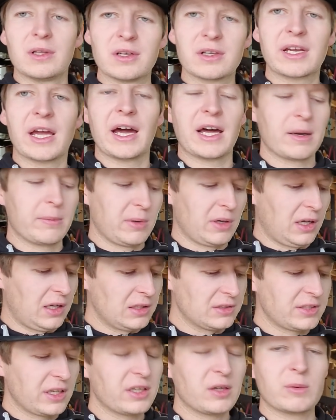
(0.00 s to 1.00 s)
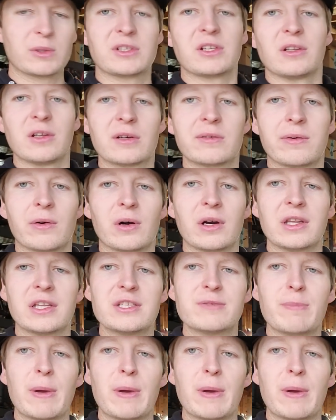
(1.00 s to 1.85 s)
look at them and I'll tell you what to look for on these